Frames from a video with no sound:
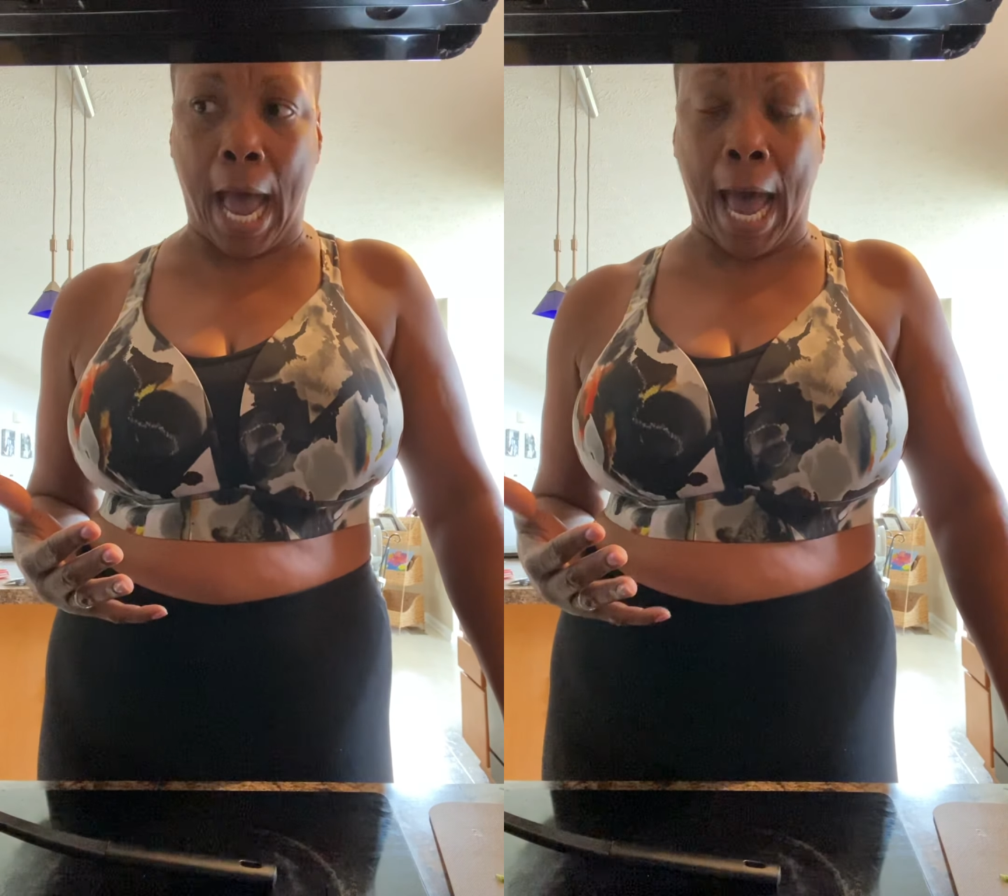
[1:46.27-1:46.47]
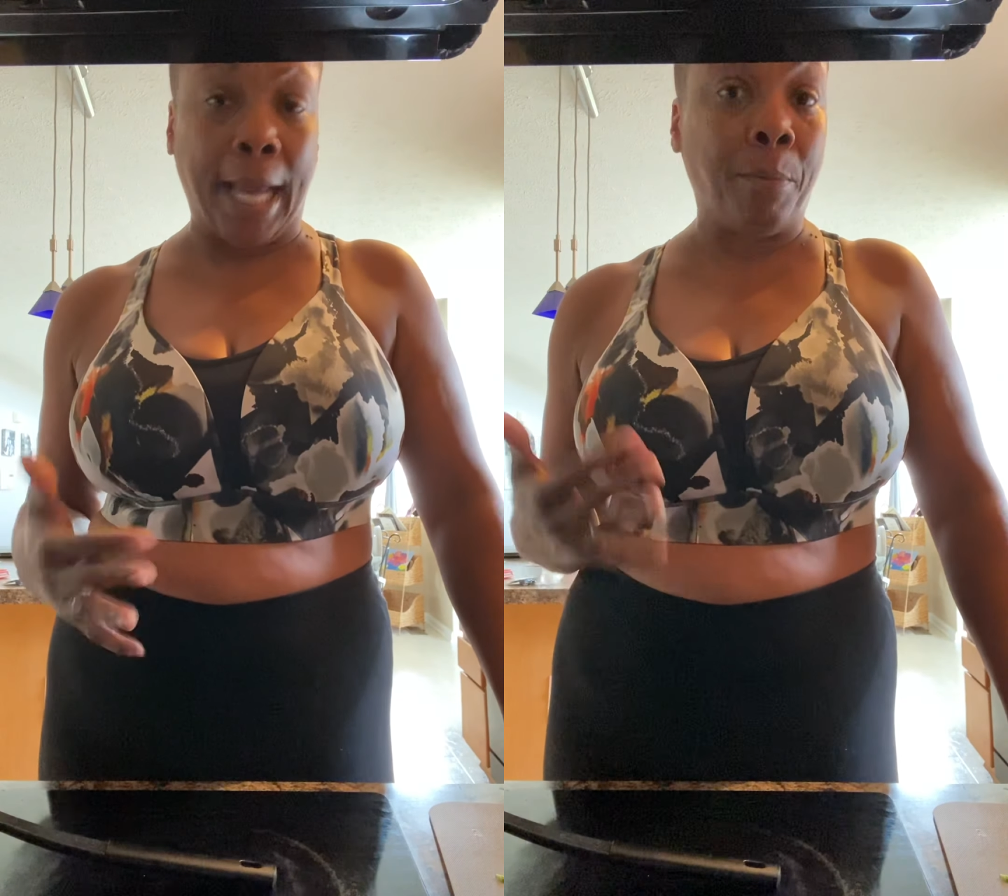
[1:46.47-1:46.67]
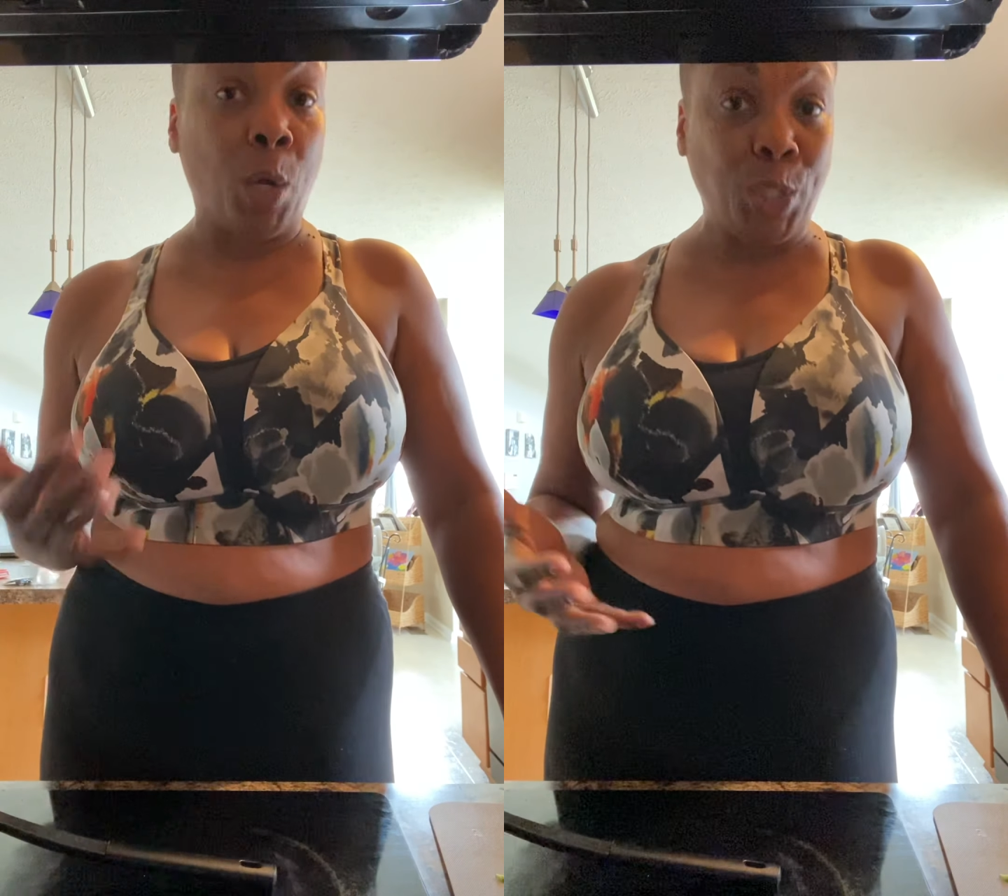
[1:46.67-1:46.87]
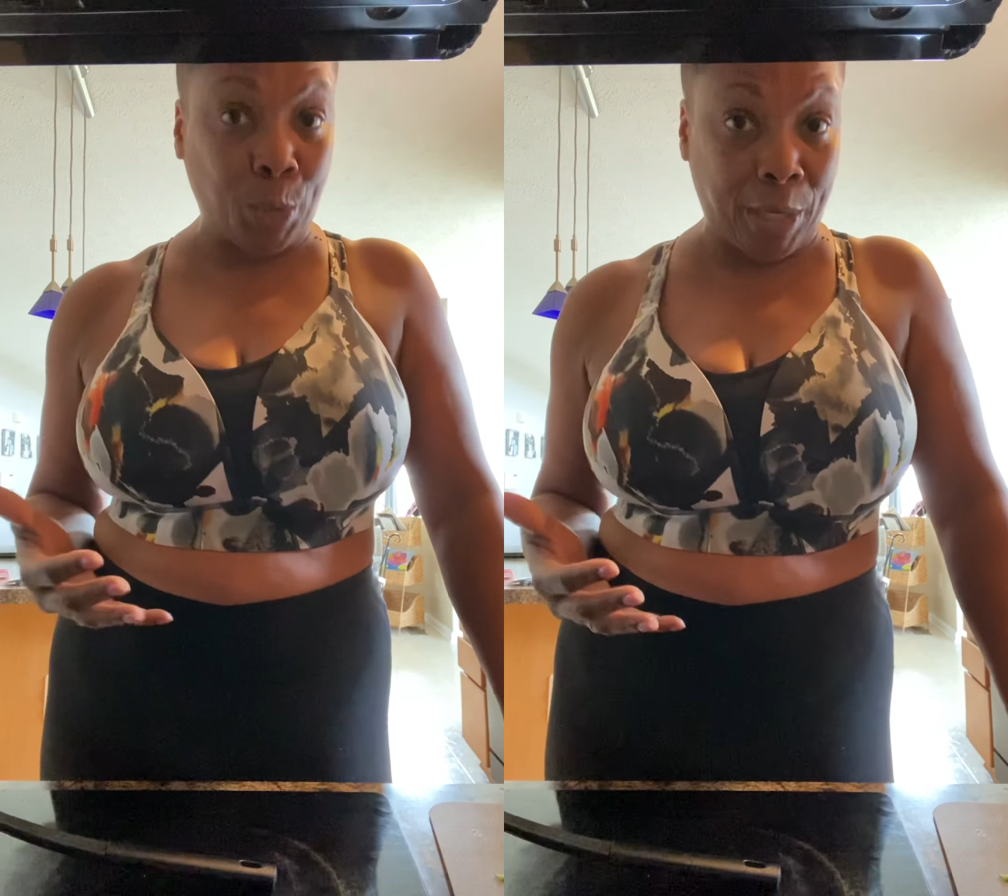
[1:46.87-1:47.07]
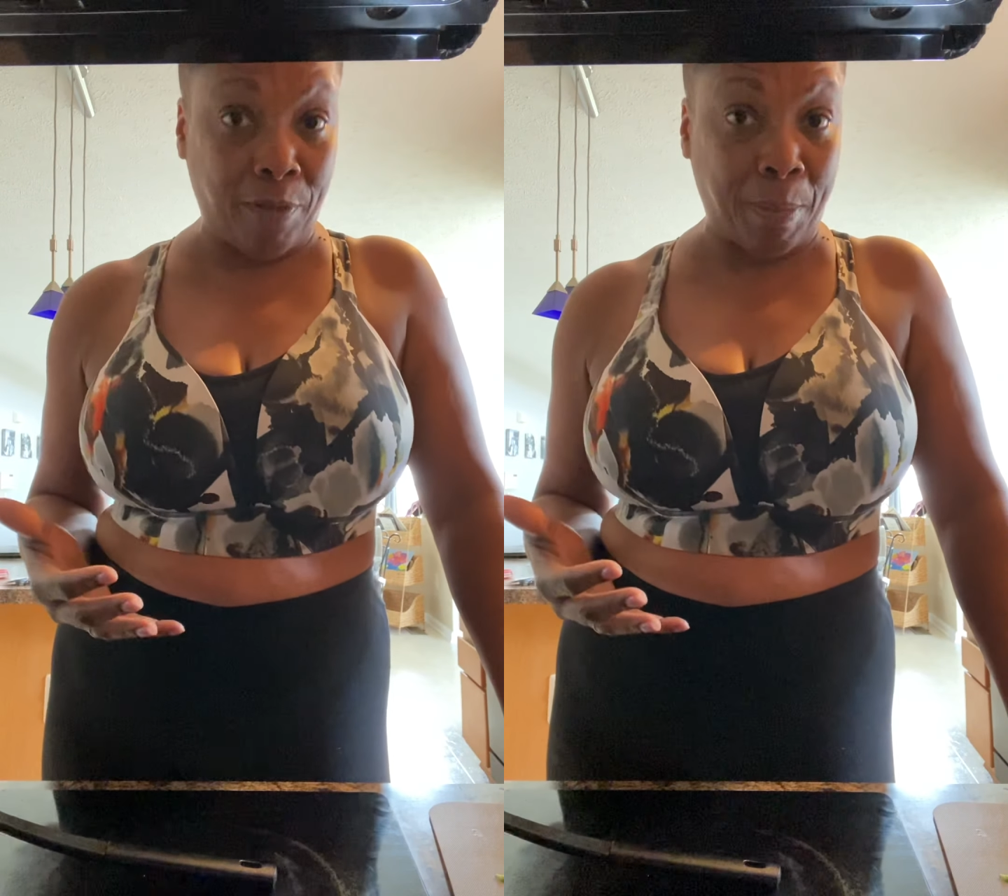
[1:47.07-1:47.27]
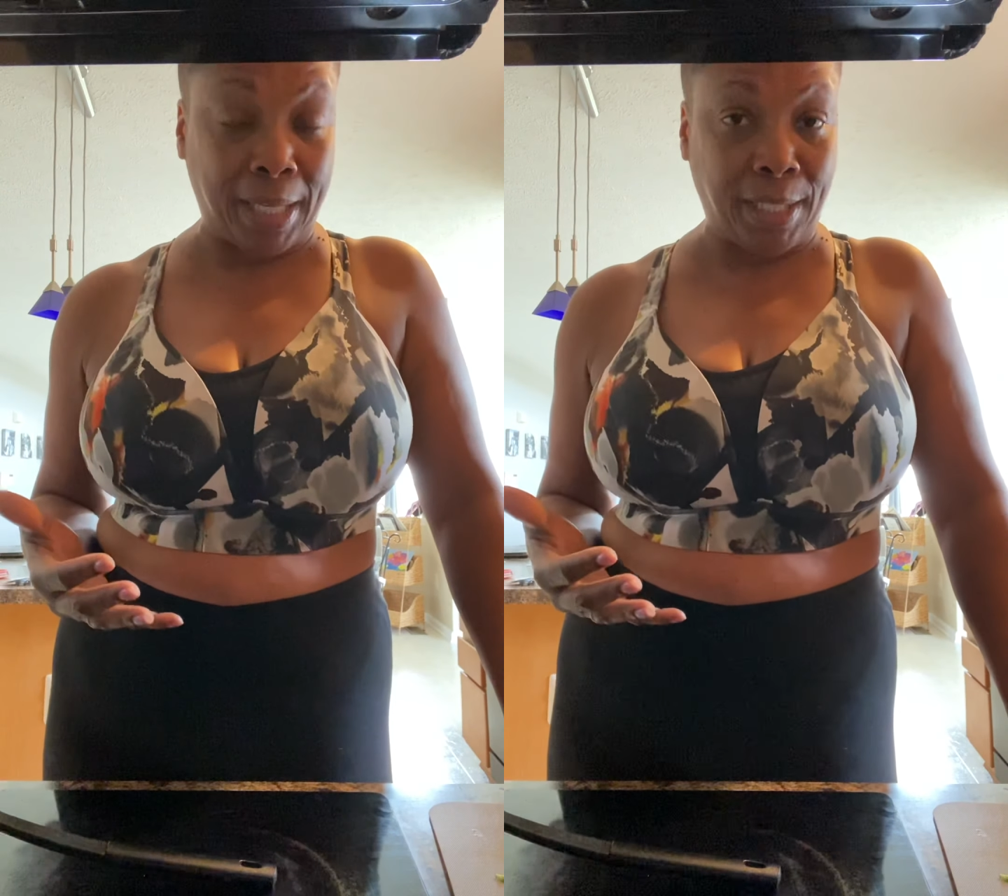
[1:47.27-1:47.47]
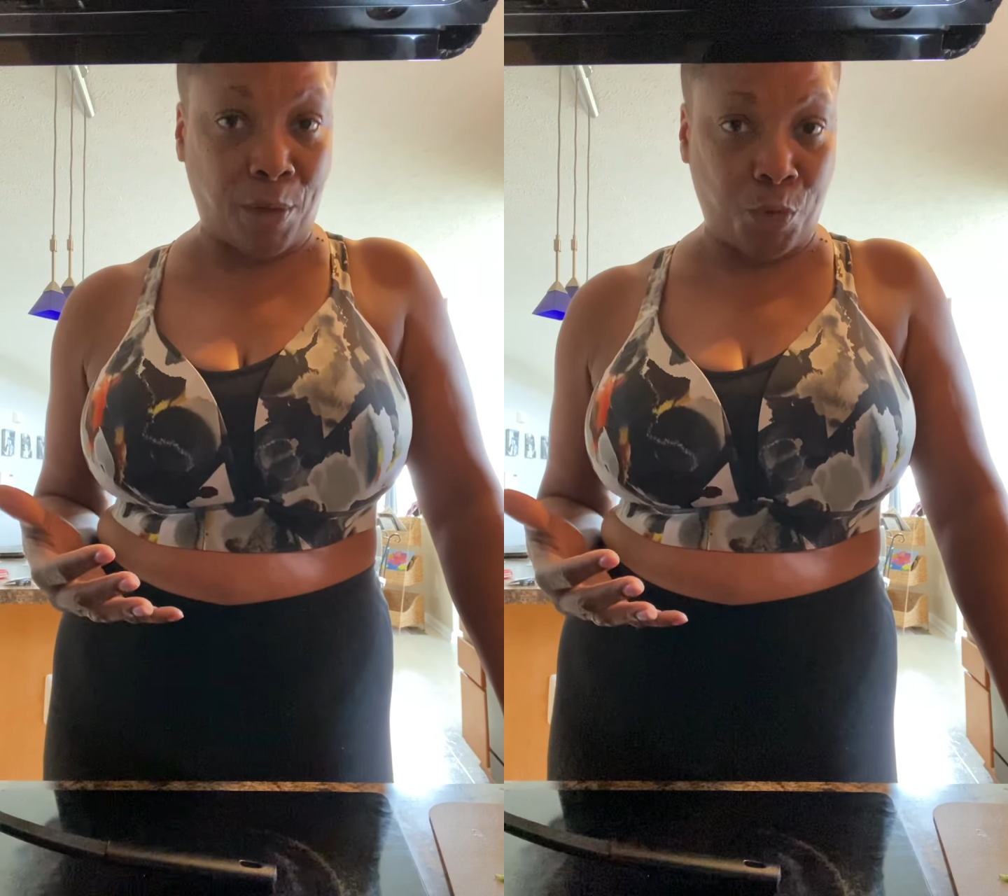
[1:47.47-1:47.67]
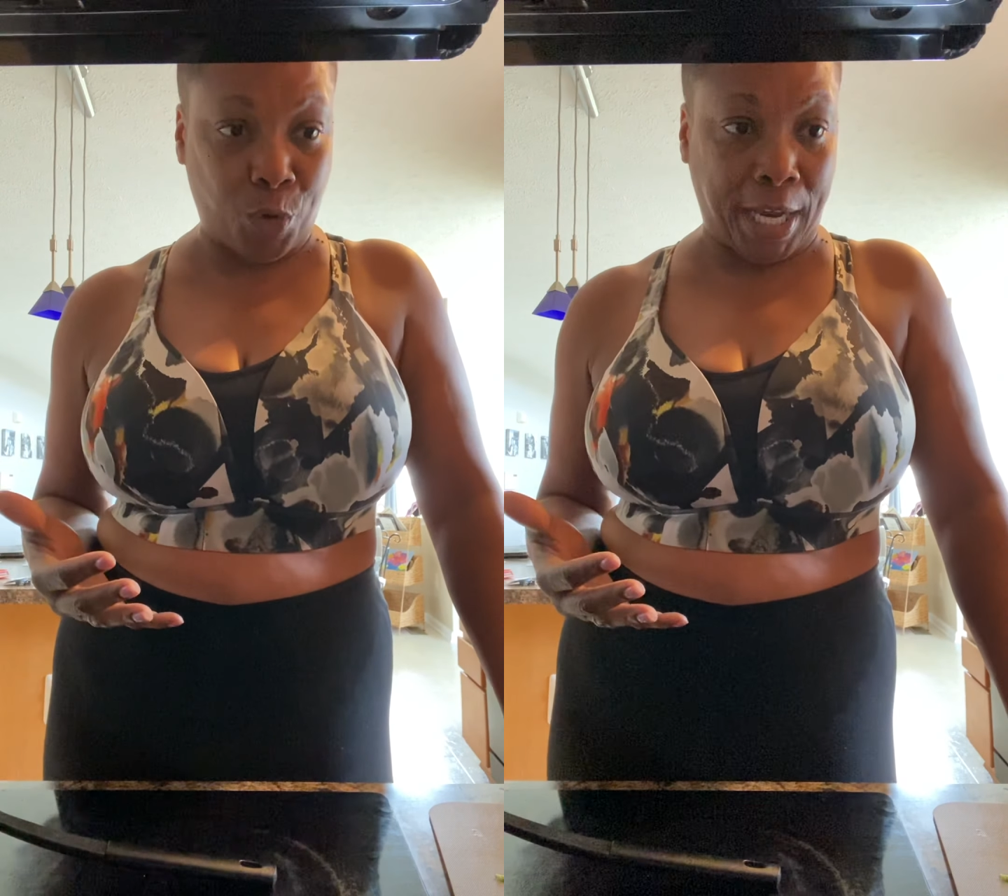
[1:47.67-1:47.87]
I am also giving
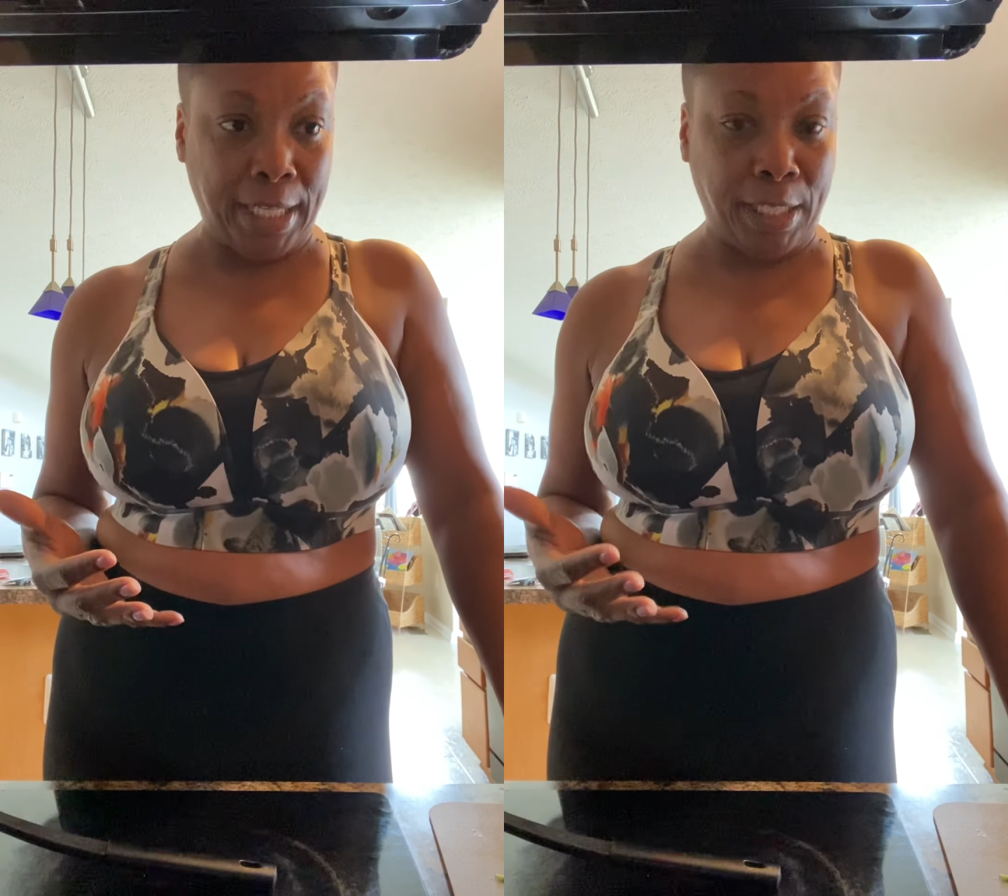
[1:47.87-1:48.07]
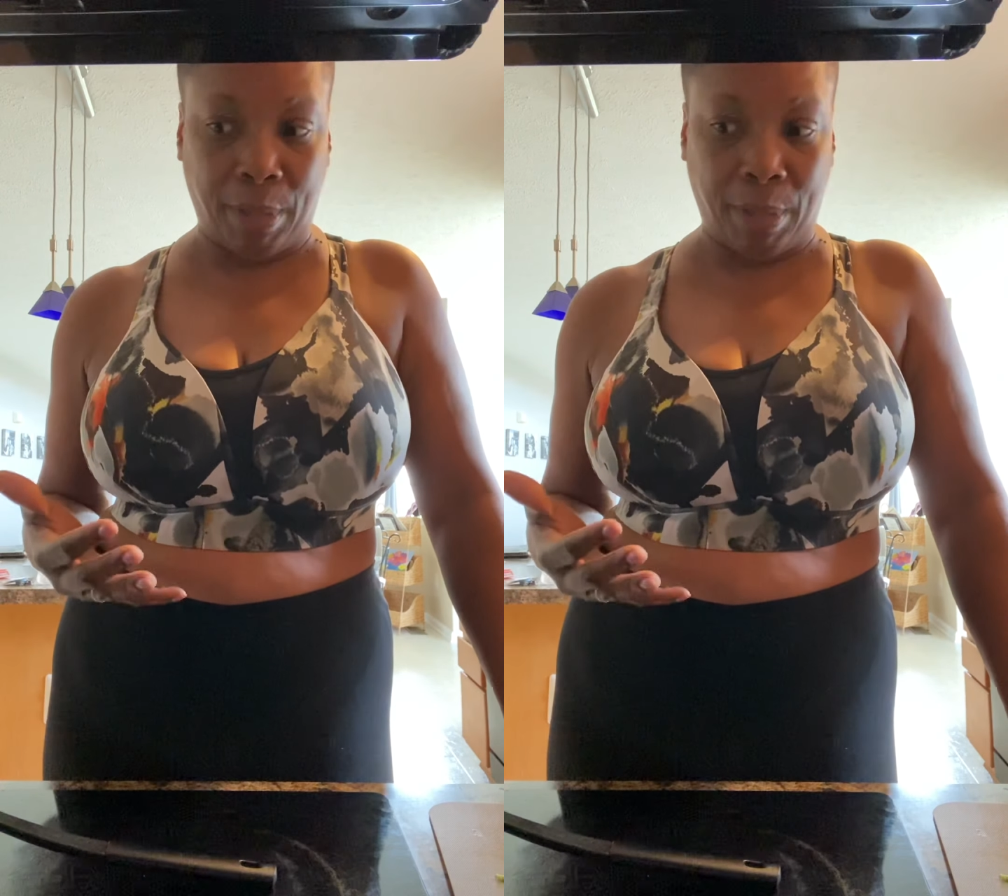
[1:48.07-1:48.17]
myself grace,